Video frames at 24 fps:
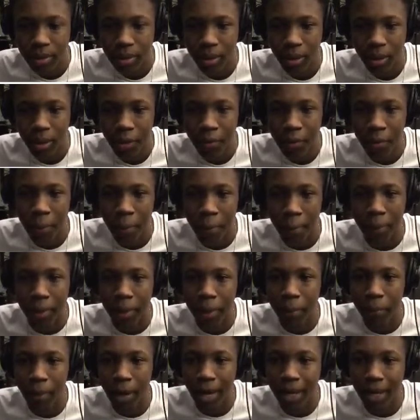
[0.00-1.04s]
Griffin,
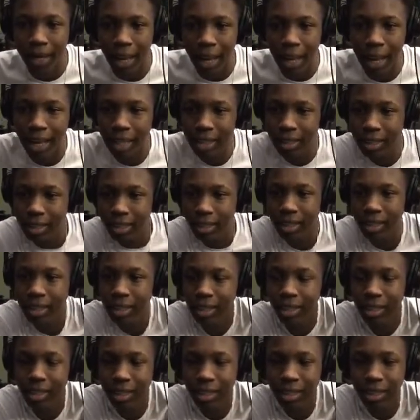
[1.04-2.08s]
big body ass.
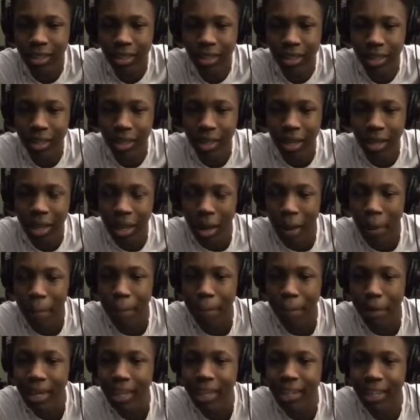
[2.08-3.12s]
A
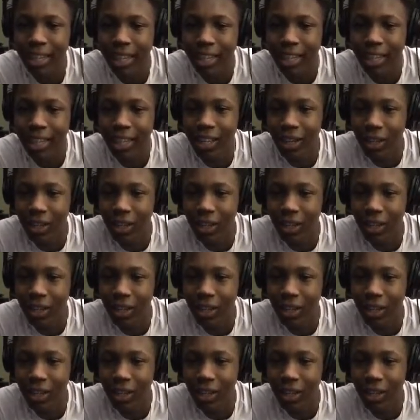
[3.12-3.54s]
big nigga in